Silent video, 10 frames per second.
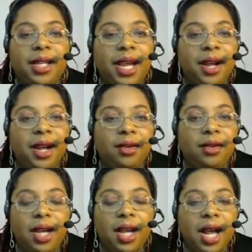
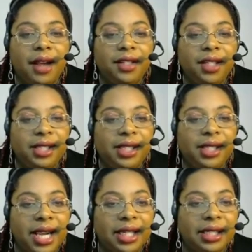Now, I've
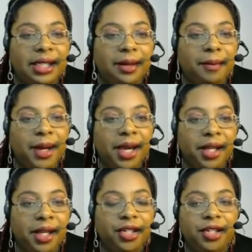just taken some
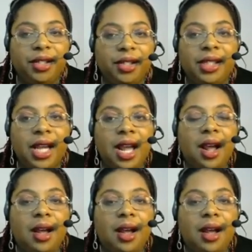pictures.